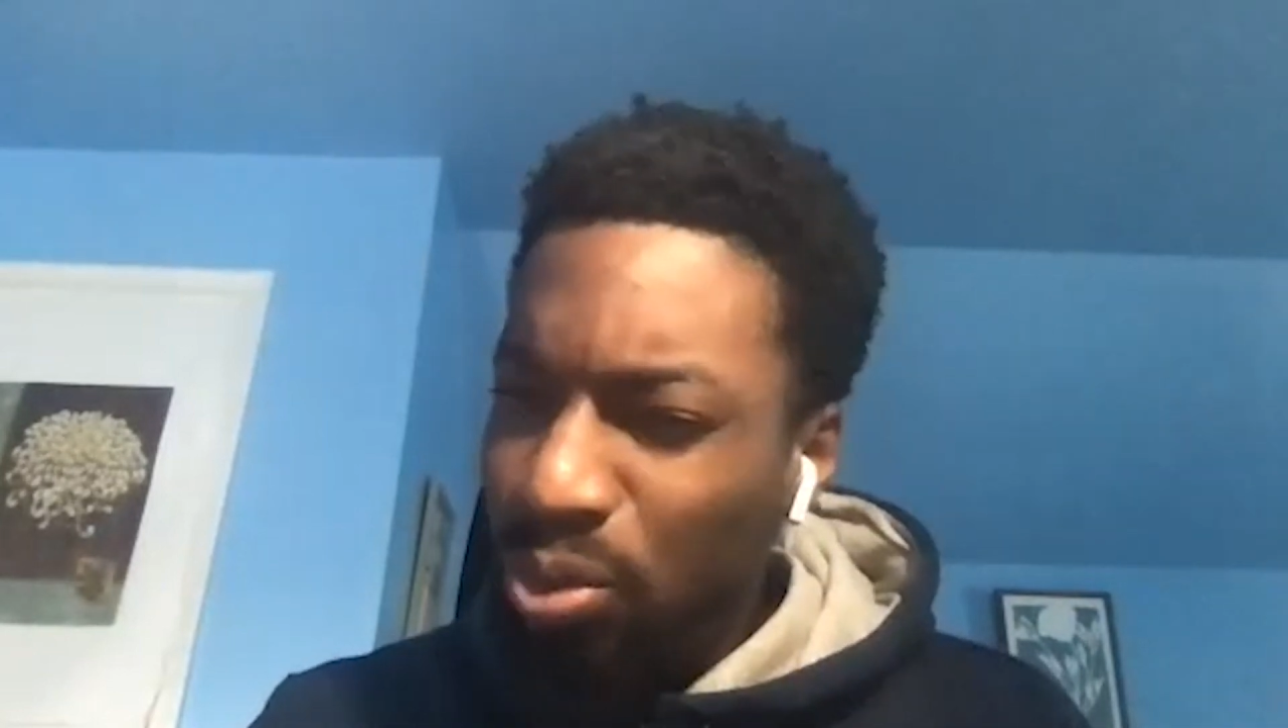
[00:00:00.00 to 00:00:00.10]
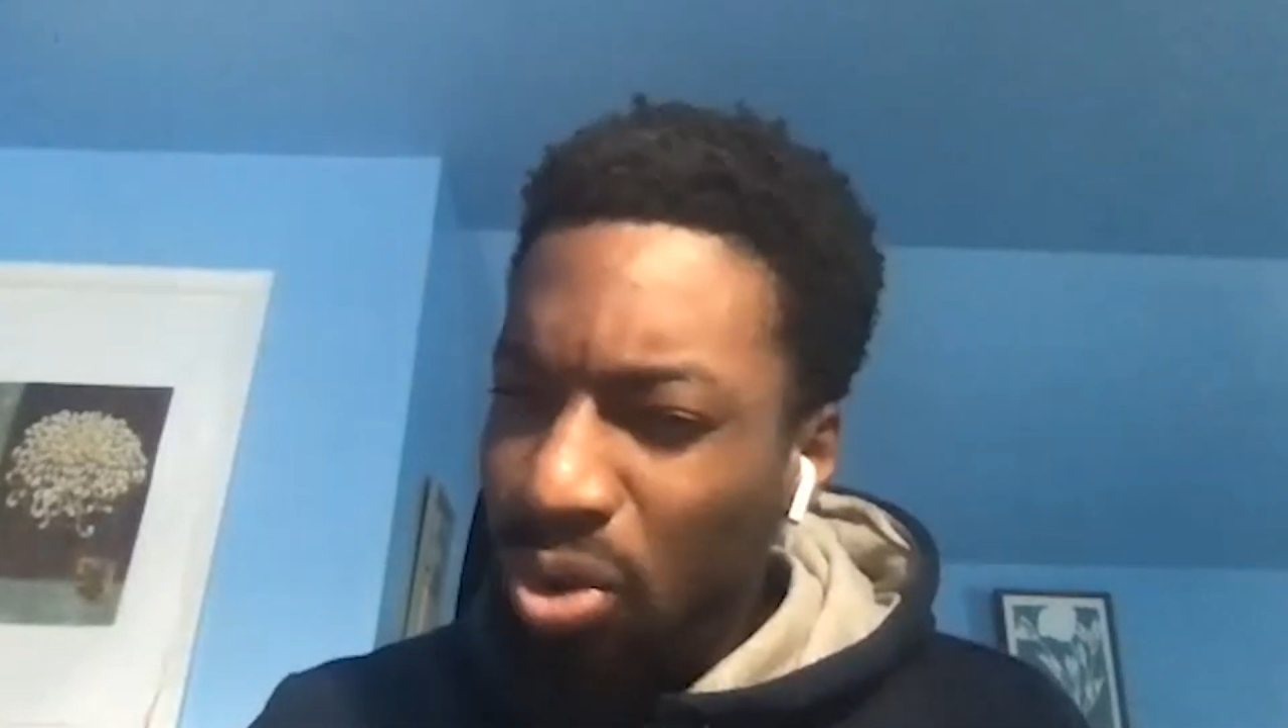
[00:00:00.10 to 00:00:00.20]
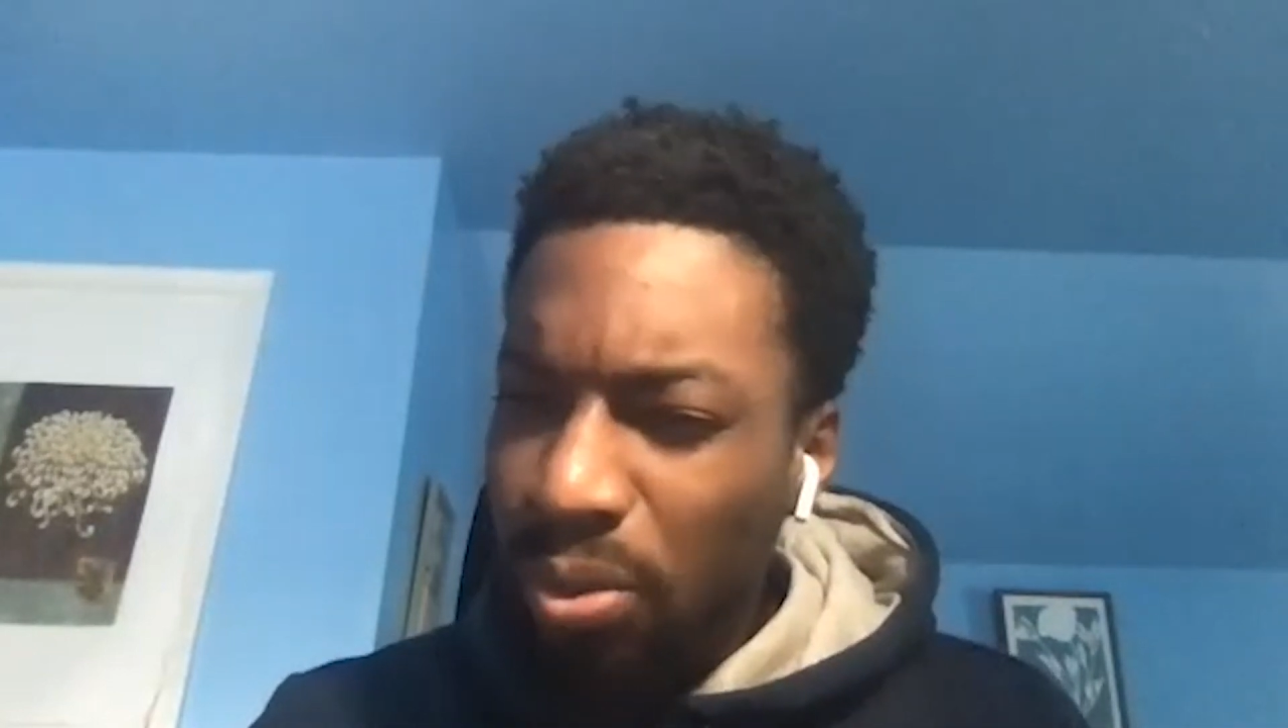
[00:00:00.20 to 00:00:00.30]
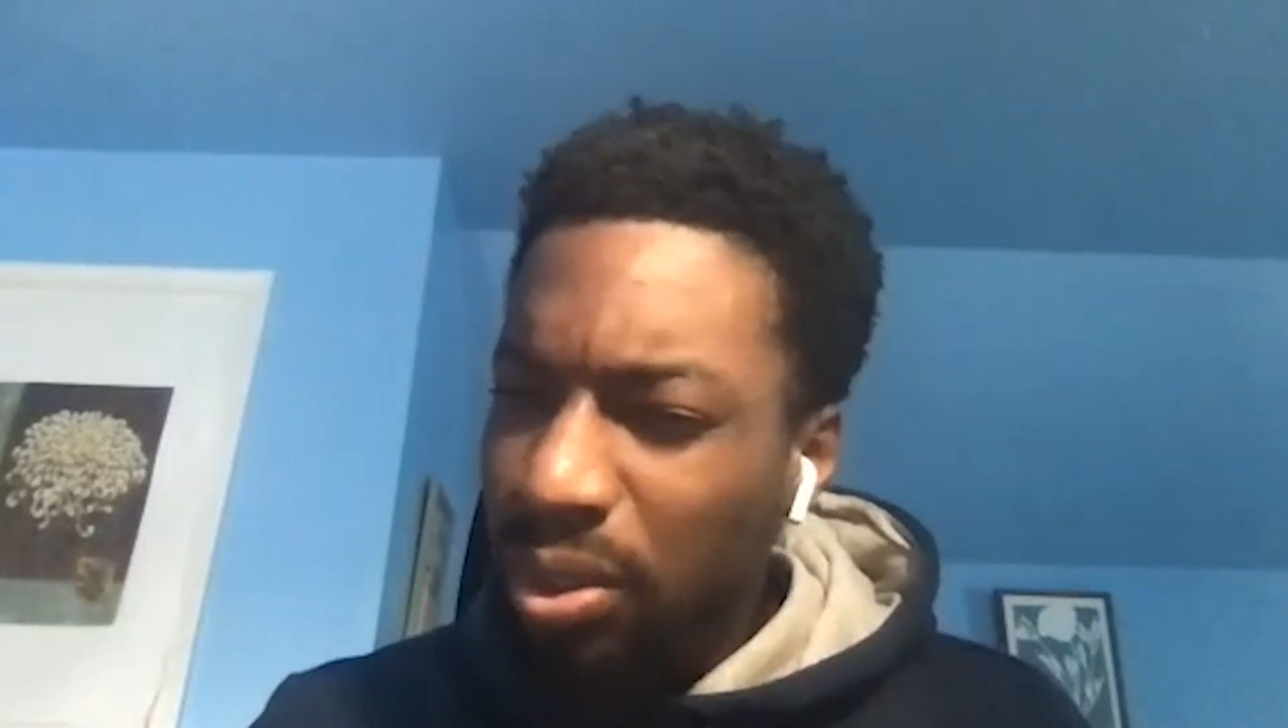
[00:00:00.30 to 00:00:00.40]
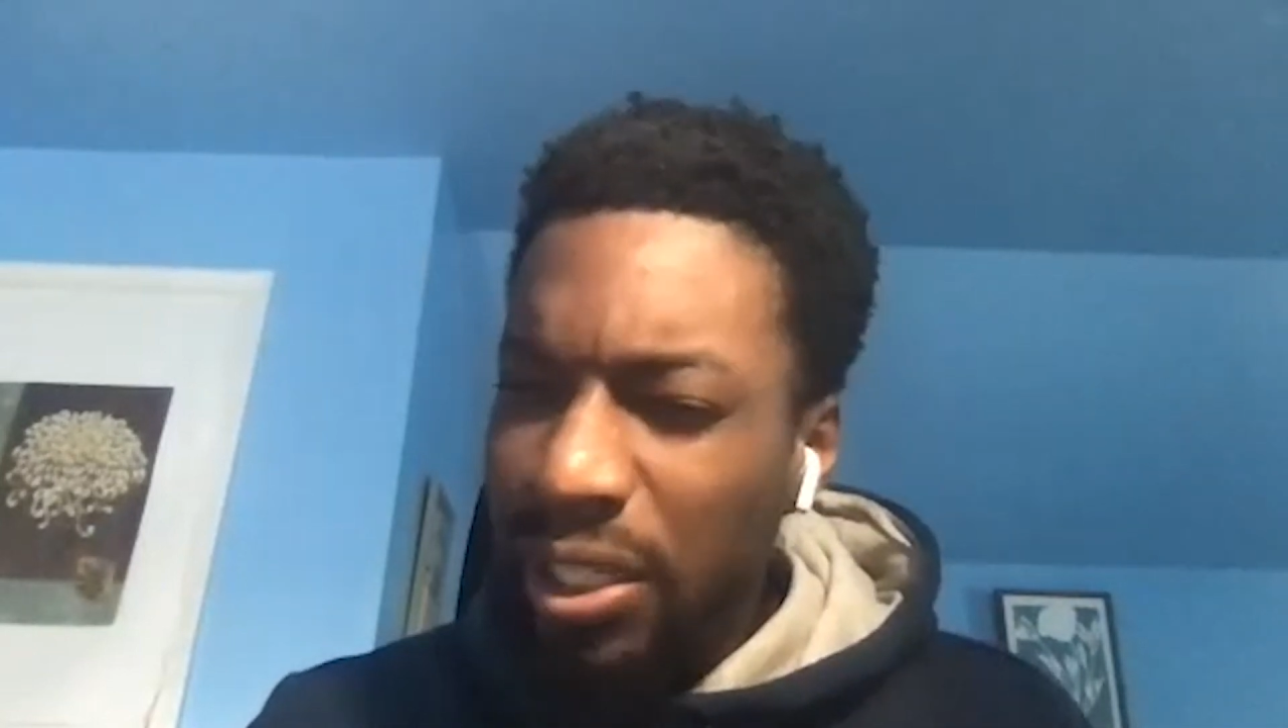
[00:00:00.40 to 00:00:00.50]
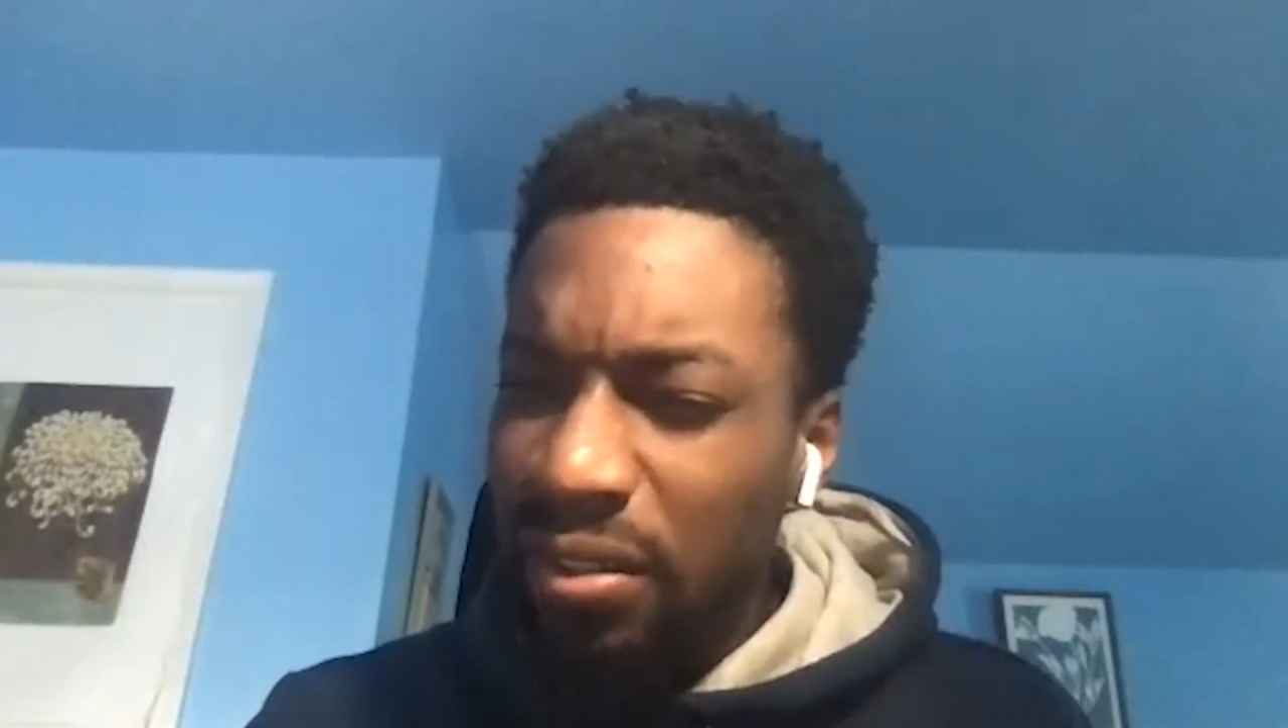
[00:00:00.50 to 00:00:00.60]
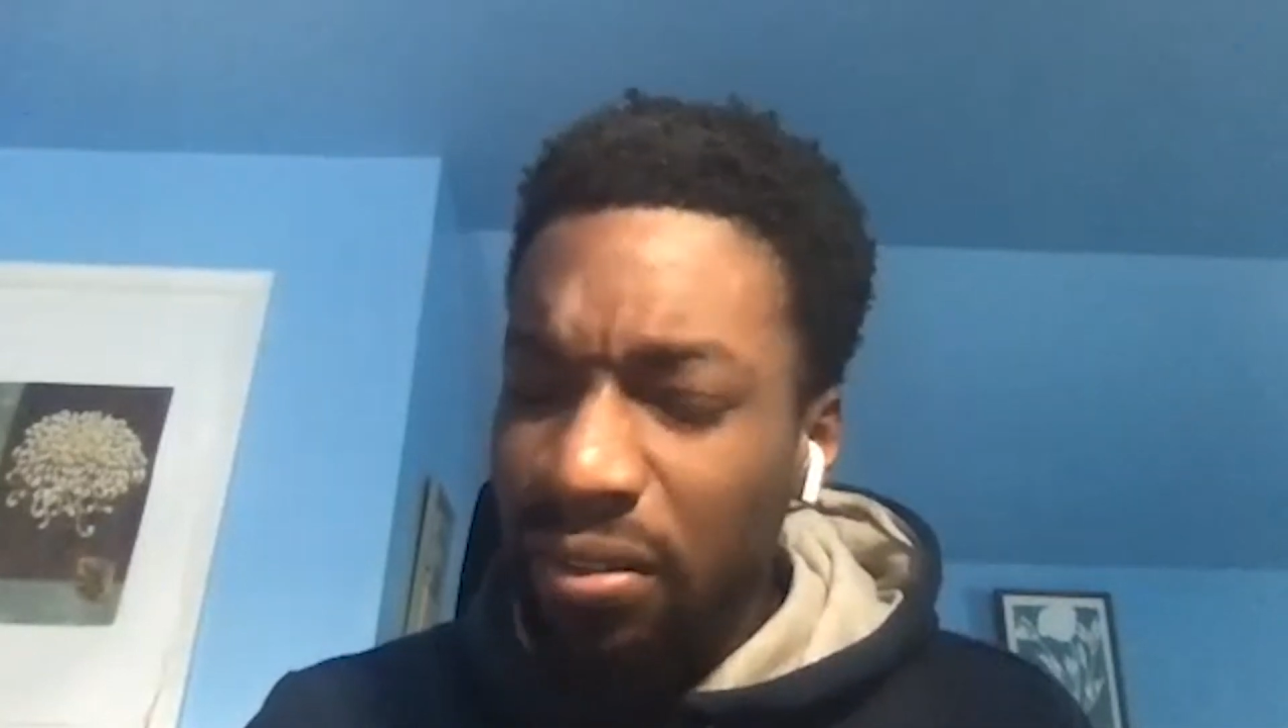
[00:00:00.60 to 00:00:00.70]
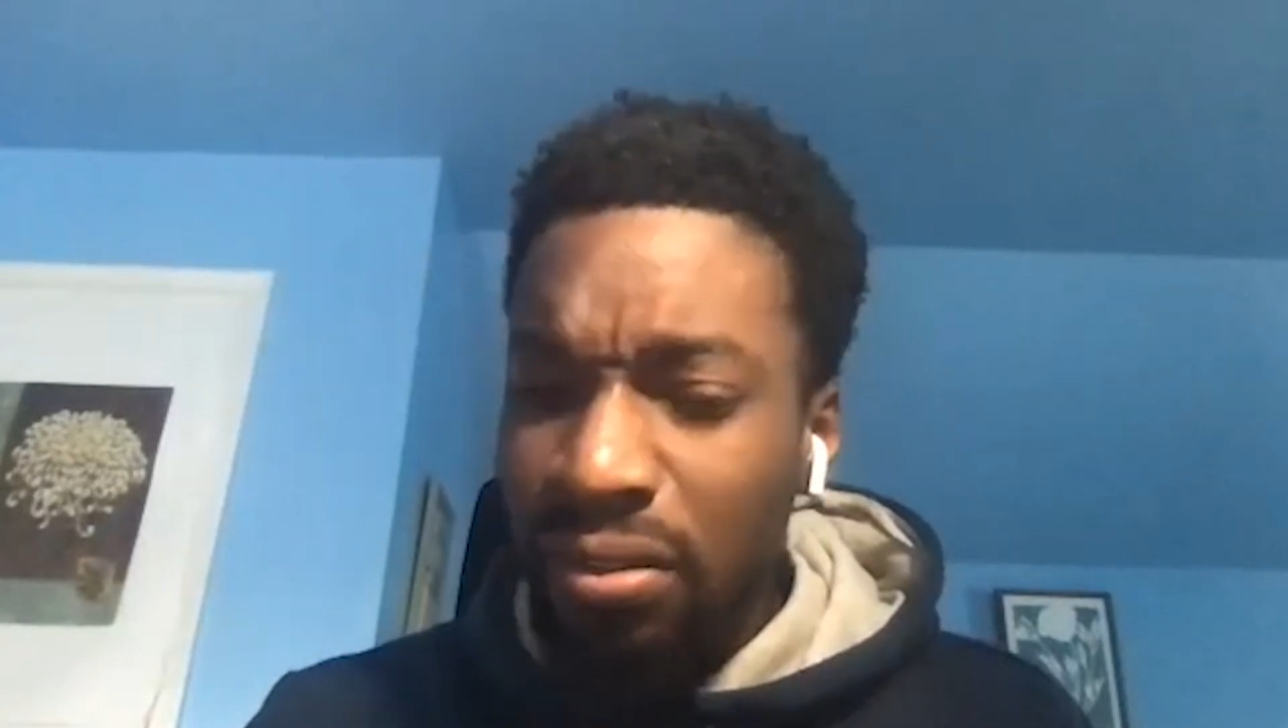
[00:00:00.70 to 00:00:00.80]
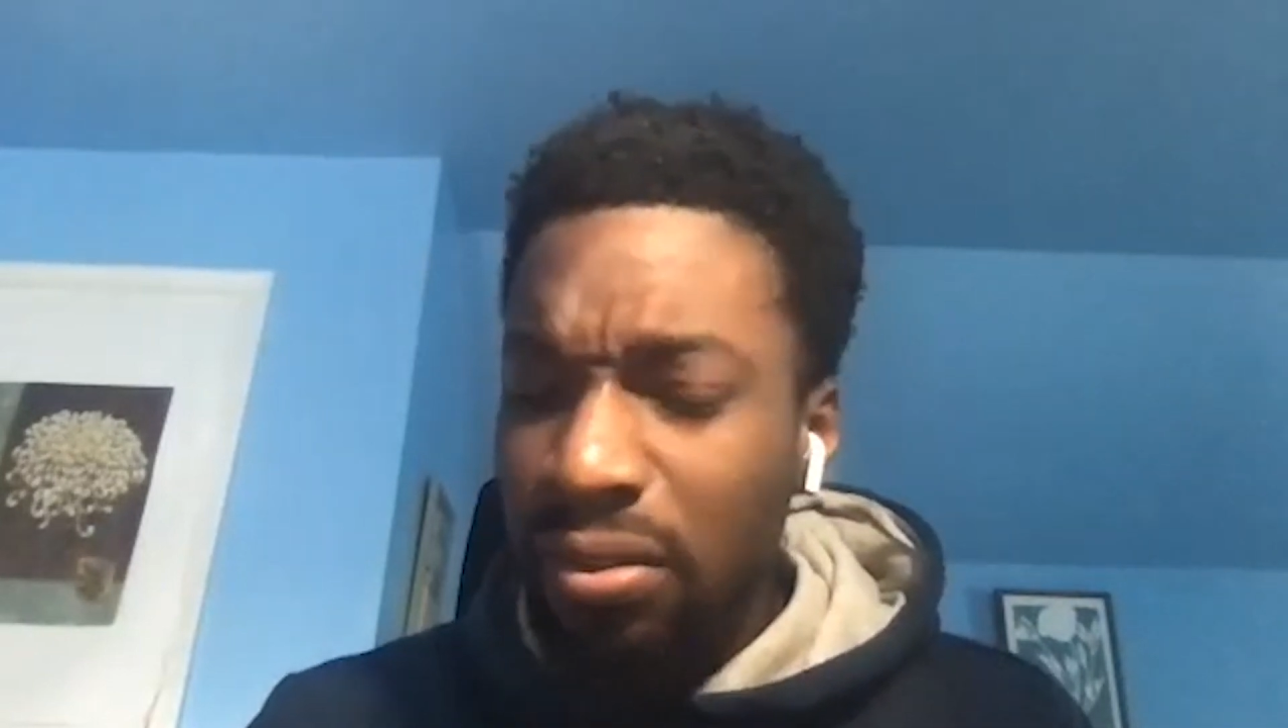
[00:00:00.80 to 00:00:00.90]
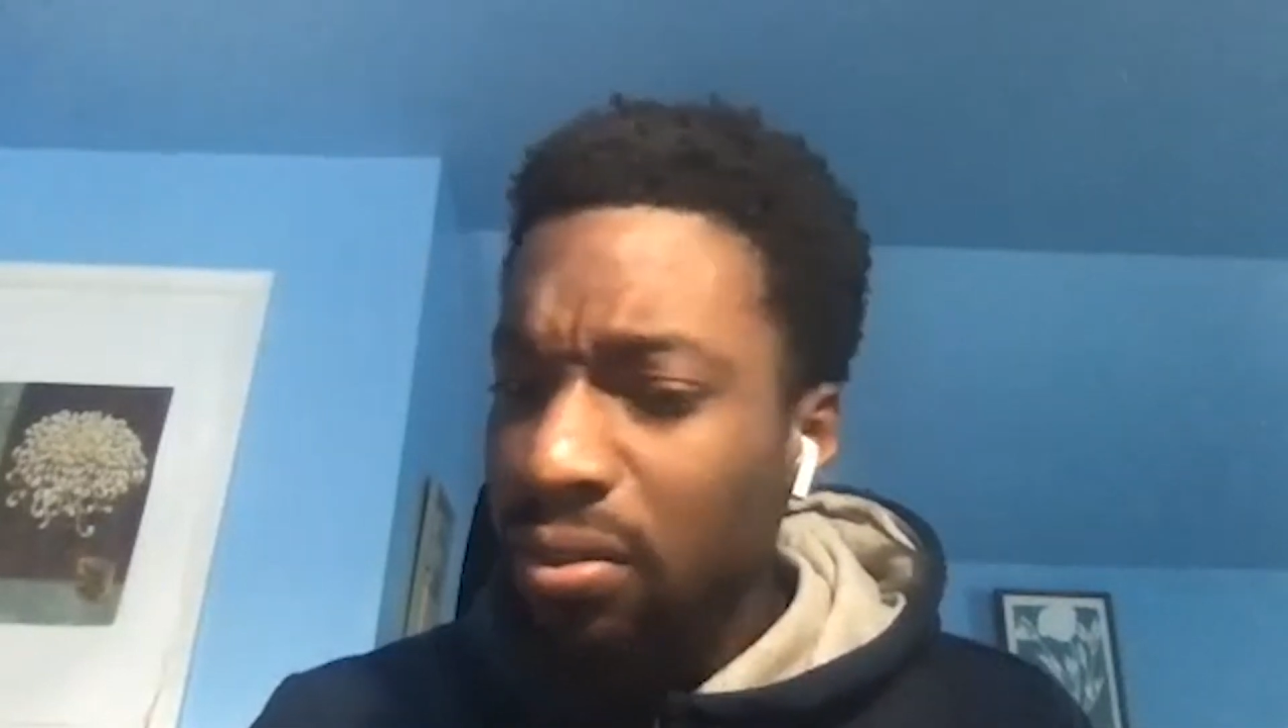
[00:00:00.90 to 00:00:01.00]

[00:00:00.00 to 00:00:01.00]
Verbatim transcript: What's wrong with that?